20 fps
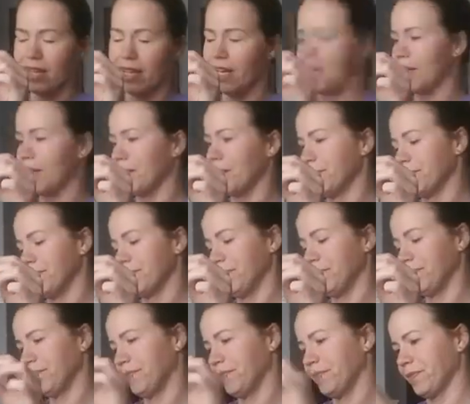And
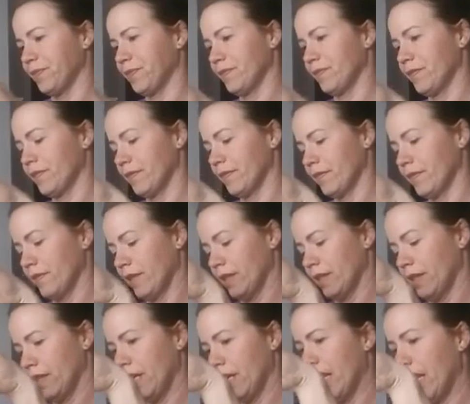
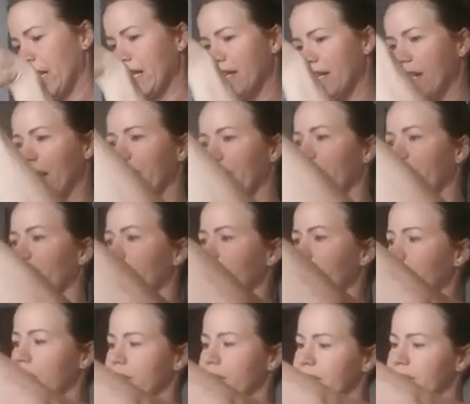they, you know,
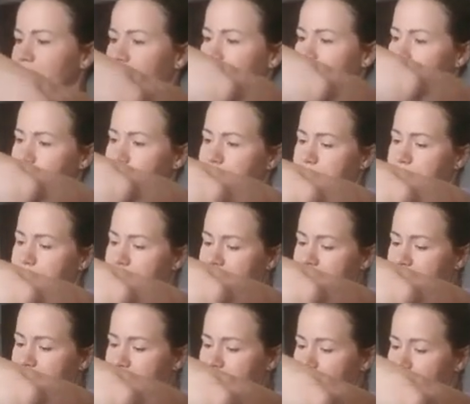they all tie up in the
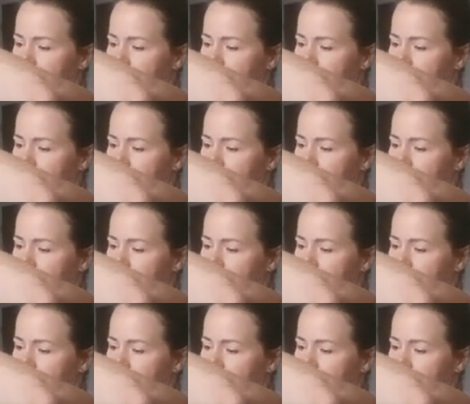back.